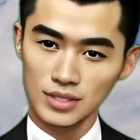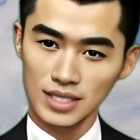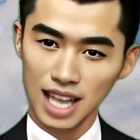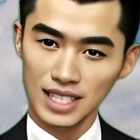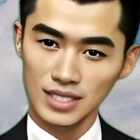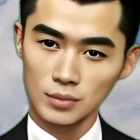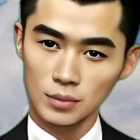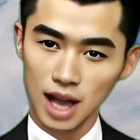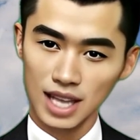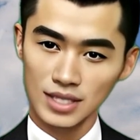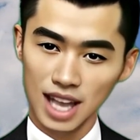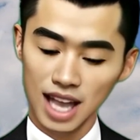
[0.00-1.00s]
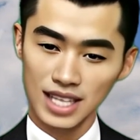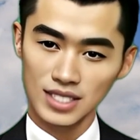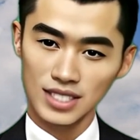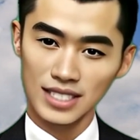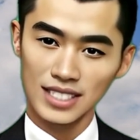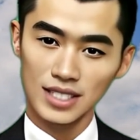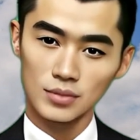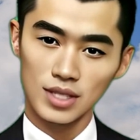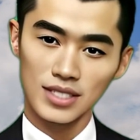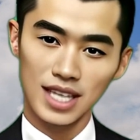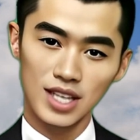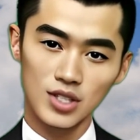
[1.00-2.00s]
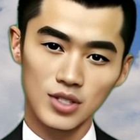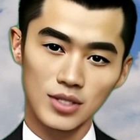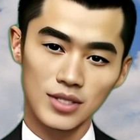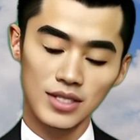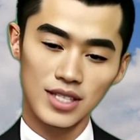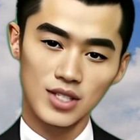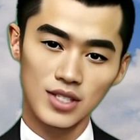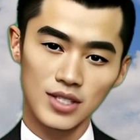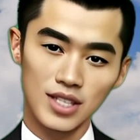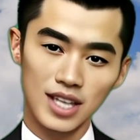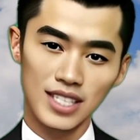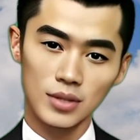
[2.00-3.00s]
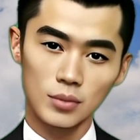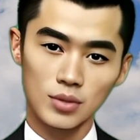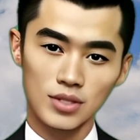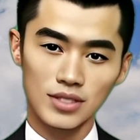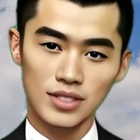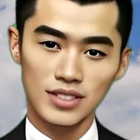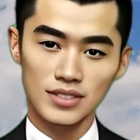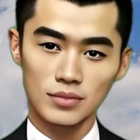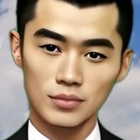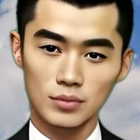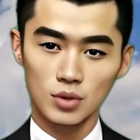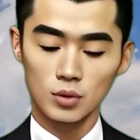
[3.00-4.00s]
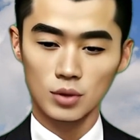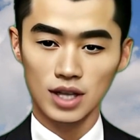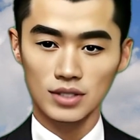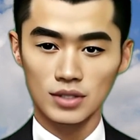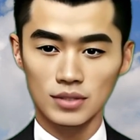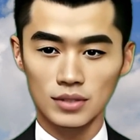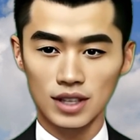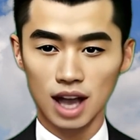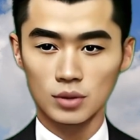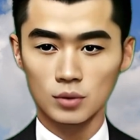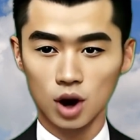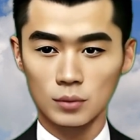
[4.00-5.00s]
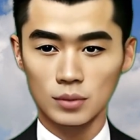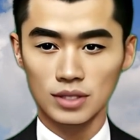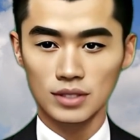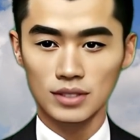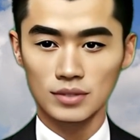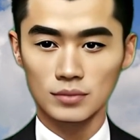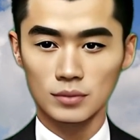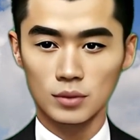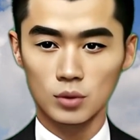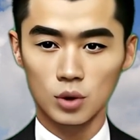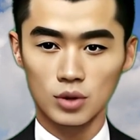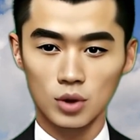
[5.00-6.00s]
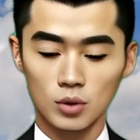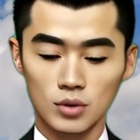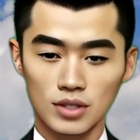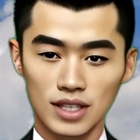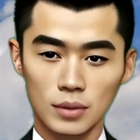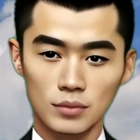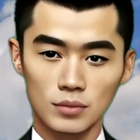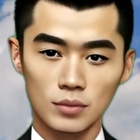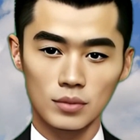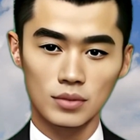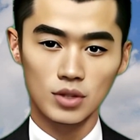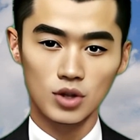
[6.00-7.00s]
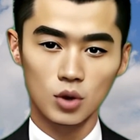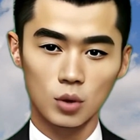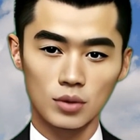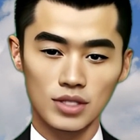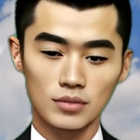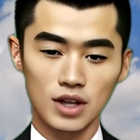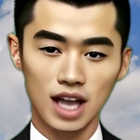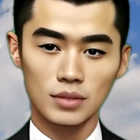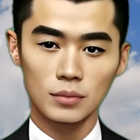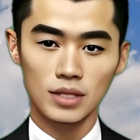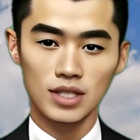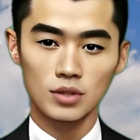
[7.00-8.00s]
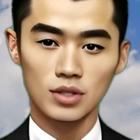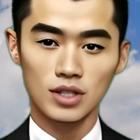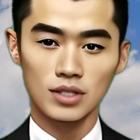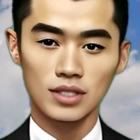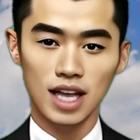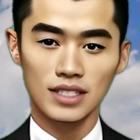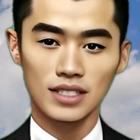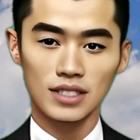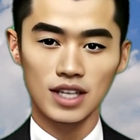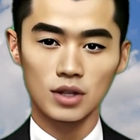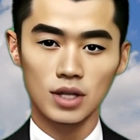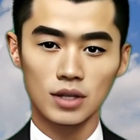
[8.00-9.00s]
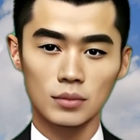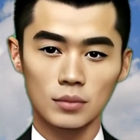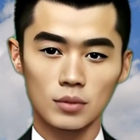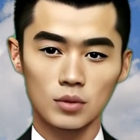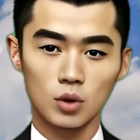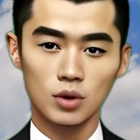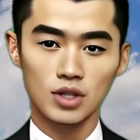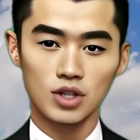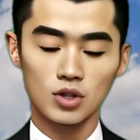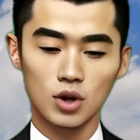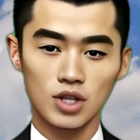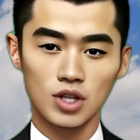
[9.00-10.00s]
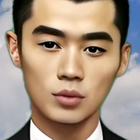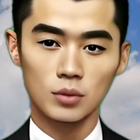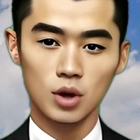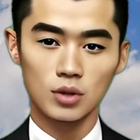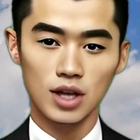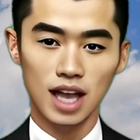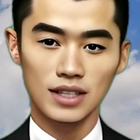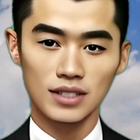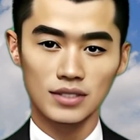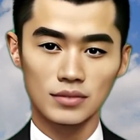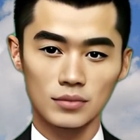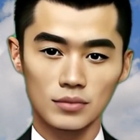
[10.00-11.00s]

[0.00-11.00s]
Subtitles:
dating back to ancient civilizations such as the Egyptians, Greeks, and Romans, who used them to quantify the materials necessary for construction projects.